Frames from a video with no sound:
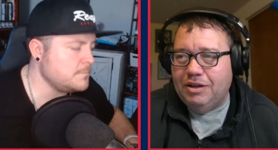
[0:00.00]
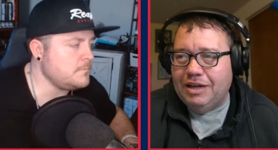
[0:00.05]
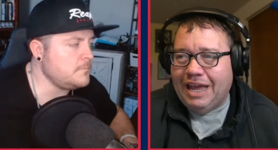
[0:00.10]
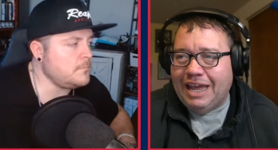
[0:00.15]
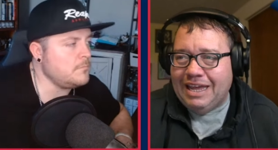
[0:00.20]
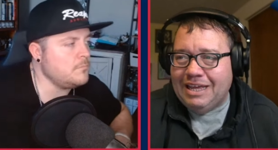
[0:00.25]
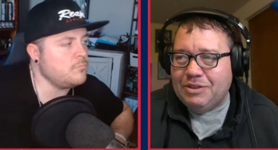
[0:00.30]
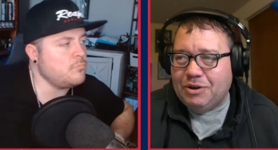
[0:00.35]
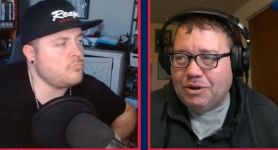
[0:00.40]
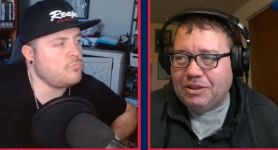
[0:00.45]
Speaker 1: hey,
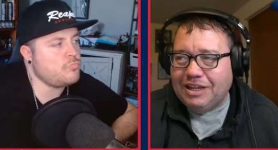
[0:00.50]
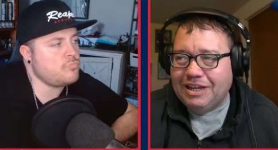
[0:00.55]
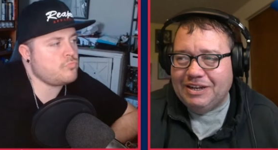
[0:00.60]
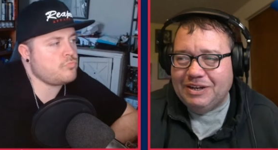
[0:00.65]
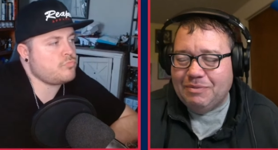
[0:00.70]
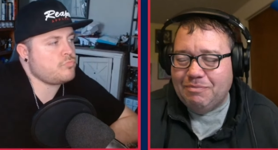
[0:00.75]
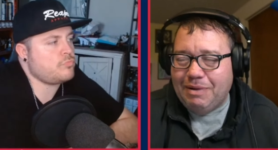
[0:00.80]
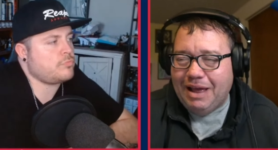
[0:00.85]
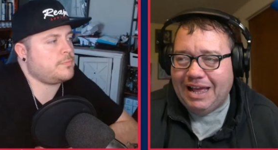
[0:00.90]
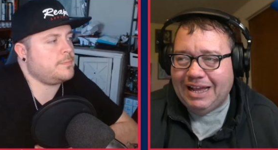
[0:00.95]
they're letting them
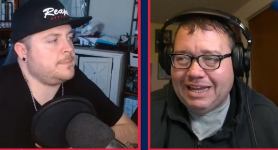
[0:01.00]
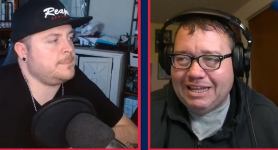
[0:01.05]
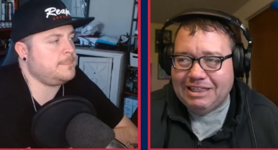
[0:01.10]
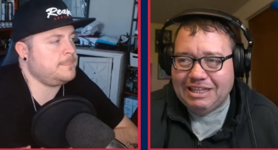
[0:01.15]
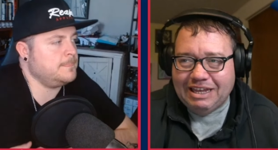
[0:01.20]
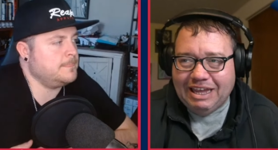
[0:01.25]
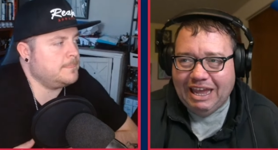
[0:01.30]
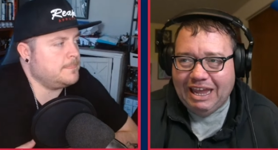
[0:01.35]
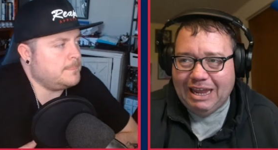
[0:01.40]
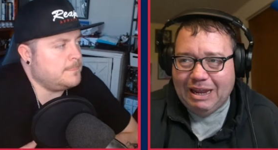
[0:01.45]
back in the
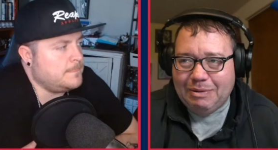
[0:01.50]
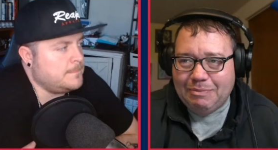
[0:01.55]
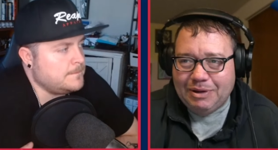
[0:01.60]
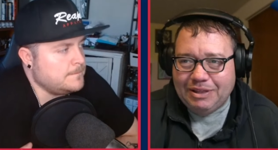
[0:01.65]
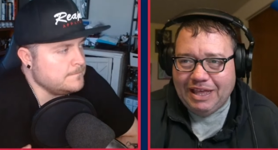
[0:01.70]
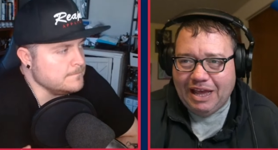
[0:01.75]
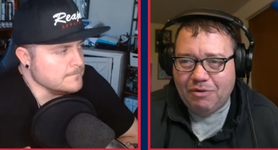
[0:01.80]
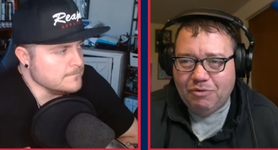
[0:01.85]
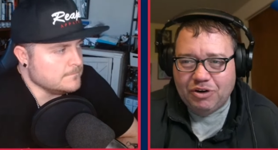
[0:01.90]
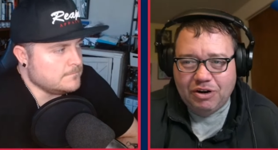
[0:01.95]
game, and
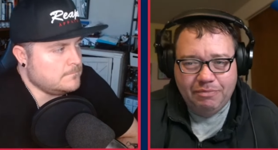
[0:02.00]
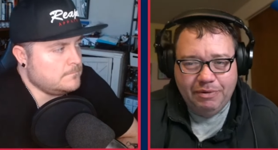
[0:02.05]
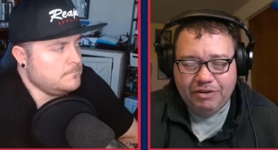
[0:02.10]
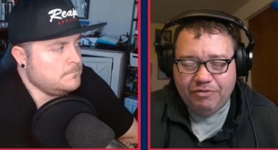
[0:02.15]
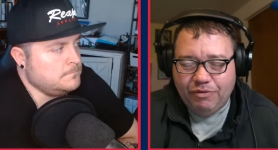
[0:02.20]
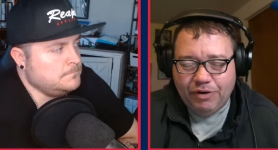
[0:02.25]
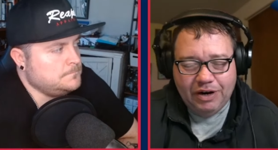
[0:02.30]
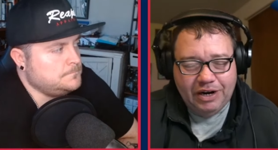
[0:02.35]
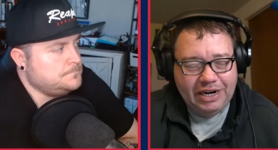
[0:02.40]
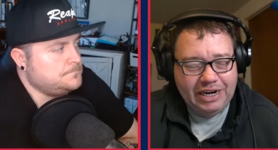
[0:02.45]
that would have been
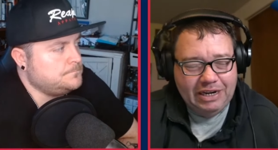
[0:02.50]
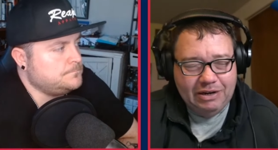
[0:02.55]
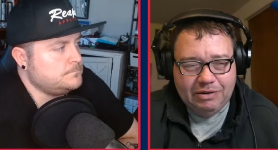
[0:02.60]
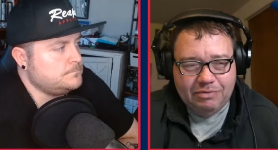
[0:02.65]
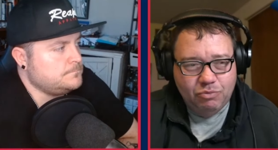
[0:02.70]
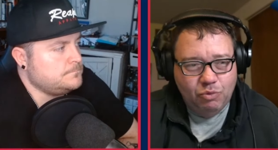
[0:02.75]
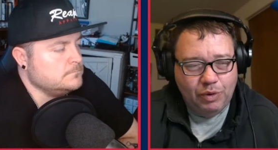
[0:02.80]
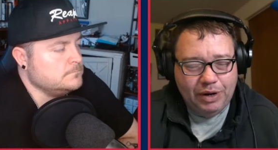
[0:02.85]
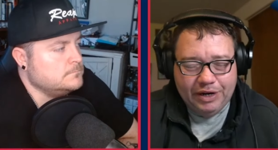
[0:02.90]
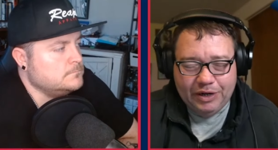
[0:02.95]
very
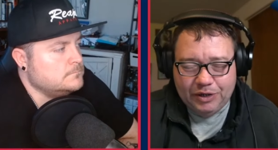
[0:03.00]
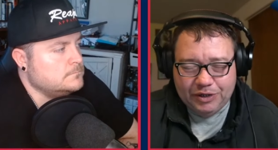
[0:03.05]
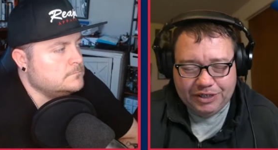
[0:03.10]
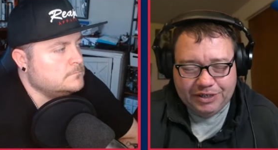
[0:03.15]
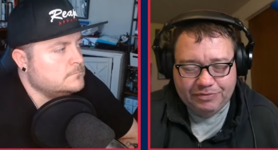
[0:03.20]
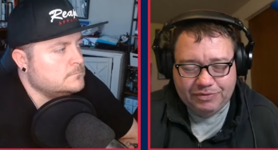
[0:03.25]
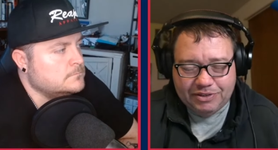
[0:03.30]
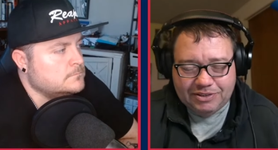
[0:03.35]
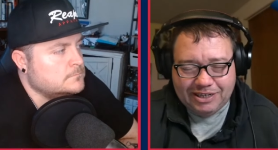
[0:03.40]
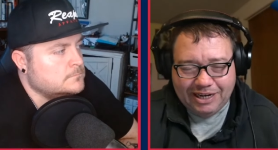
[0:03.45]
weird if
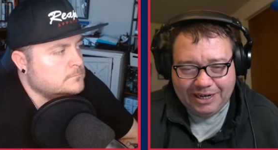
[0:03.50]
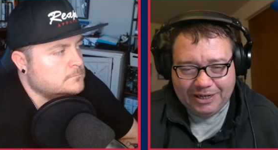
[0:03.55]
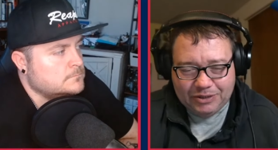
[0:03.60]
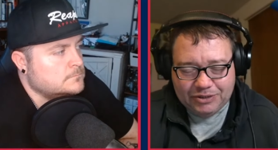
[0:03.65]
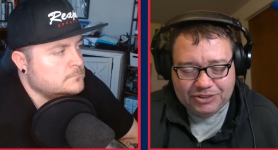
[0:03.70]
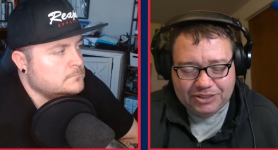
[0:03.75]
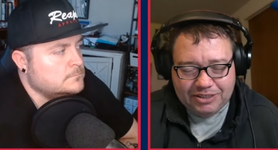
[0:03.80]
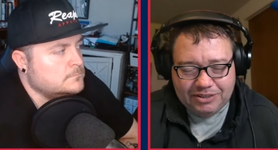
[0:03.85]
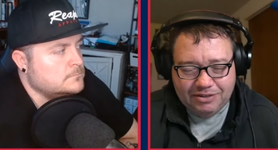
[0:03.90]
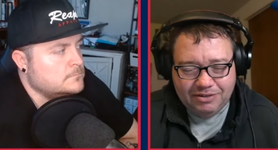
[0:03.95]
the Tigers
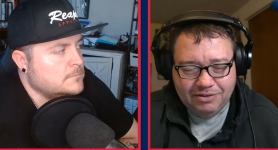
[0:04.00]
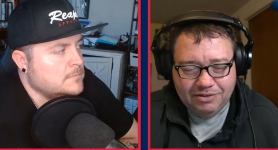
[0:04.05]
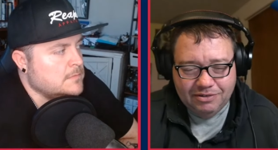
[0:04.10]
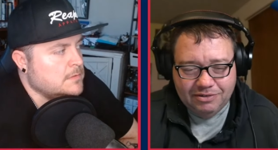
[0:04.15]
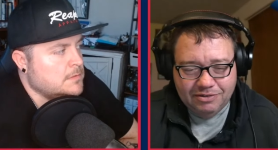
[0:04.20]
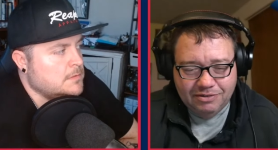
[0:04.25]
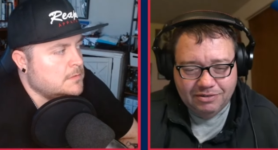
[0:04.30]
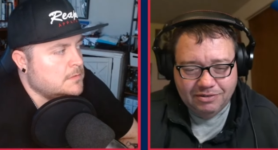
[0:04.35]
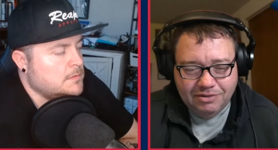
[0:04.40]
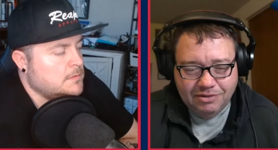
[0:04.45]
had
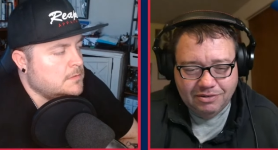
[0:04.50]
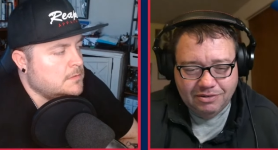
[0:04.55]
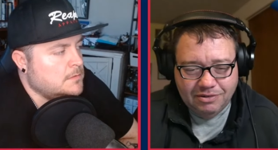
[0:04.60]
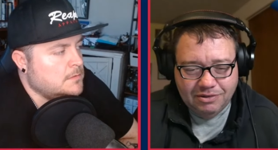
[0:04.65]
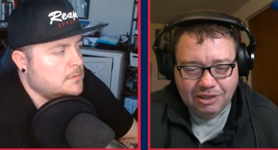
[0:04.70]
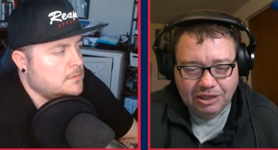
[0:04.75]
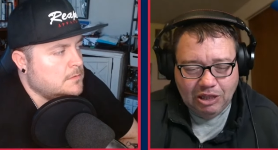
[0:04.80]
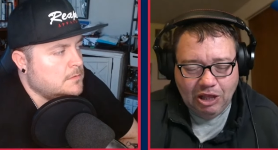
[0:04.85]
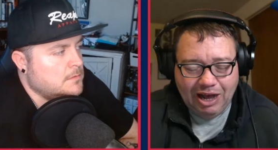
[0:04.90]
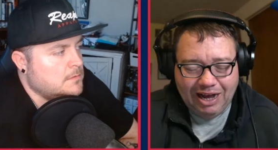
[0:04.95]

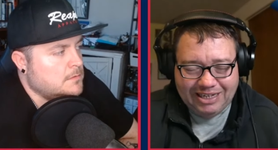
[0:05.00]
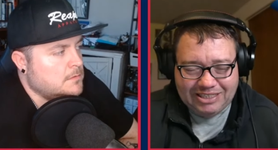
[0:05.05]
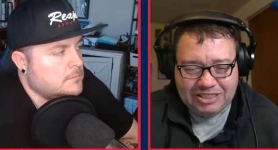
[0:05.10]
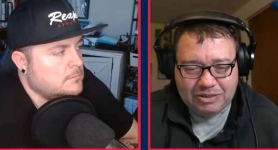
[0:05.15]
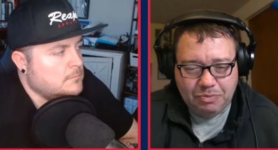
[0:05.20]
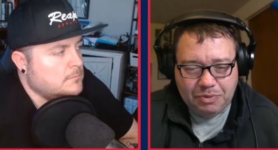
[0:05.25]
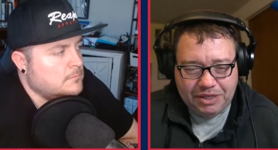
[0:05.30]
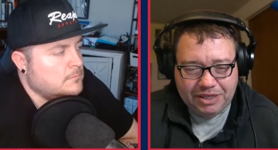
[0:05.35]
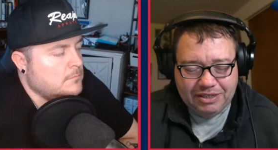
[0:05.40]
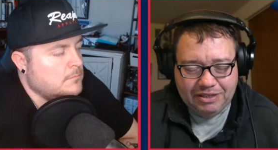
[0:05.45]
lost
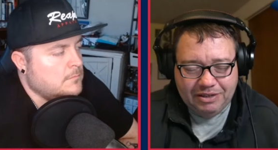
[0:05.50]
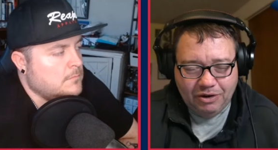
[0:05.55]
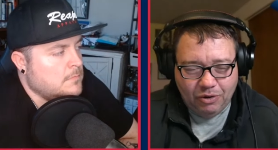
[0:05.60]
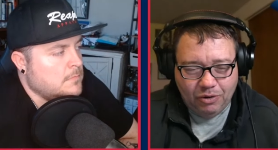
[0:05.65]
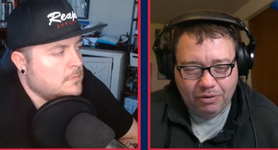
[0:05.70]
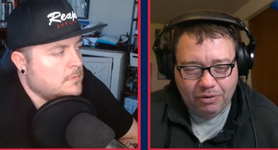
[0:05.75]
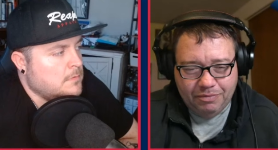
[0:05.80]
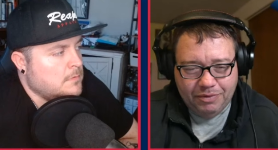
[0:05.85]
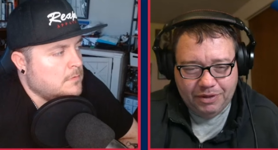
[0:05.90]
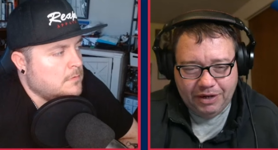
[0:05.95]
be-
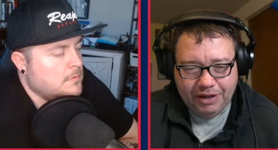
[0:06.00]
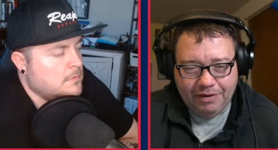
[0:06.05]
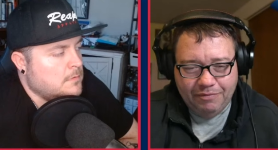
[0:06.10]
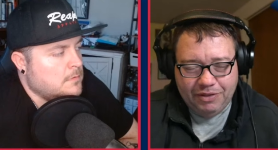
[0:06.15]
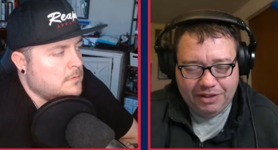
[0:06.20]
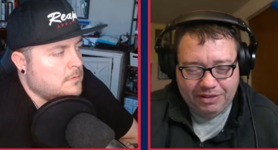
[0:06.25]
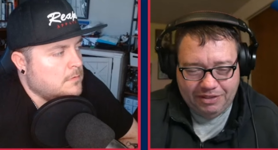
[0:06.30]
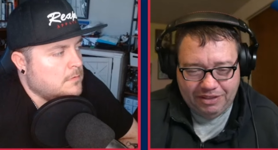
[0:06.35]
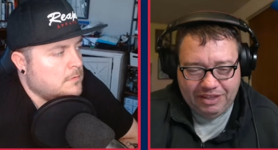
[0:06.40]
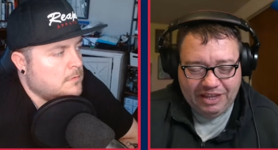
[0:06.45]
or you know, the,
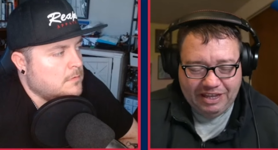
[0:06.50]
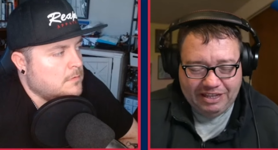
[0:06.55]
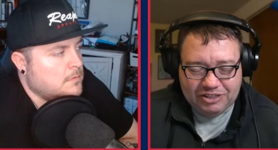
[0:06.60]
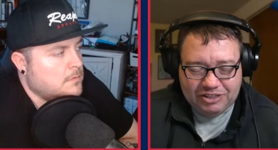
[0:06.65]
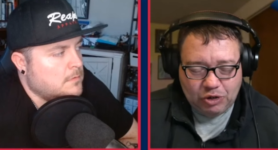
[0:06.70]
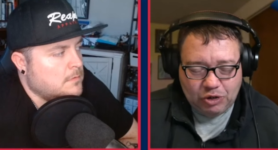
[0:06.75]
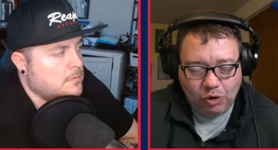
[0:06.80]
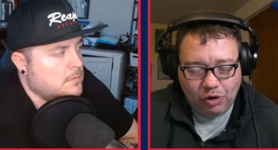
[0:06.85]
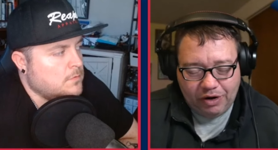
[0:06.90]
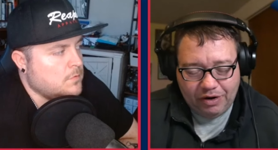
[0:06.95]
the
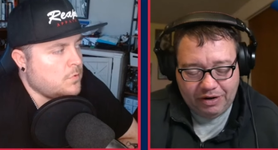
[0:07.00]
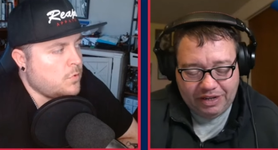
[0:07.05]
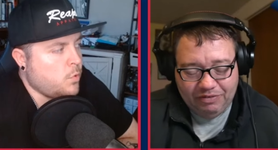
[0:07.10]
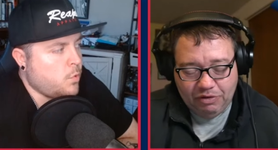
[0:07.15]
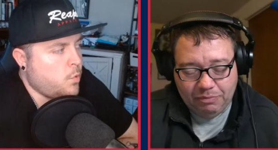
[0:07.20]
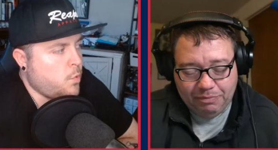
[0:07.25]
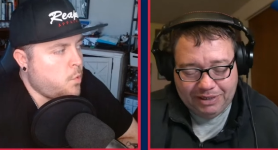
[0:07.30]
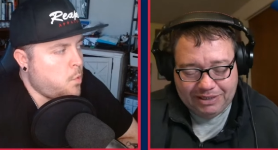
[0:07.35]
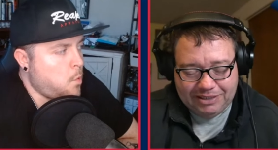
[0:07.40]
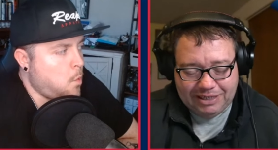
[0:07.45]
score even
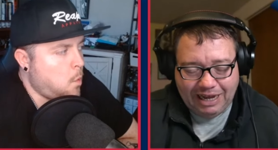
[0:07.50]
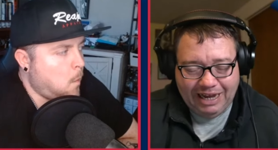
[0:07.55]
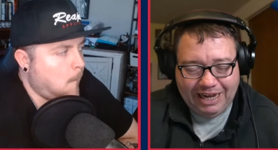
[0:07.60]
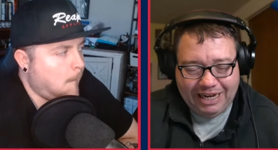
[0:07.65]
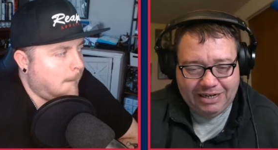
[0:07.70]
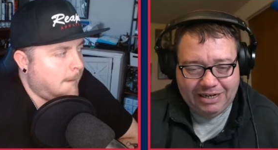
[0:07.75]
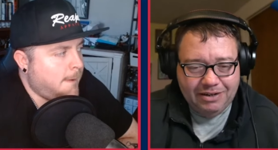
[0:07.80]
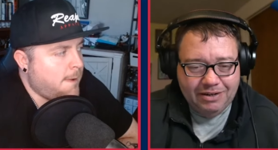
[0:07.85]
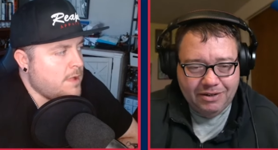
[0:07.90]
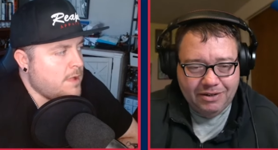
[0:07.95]
been tied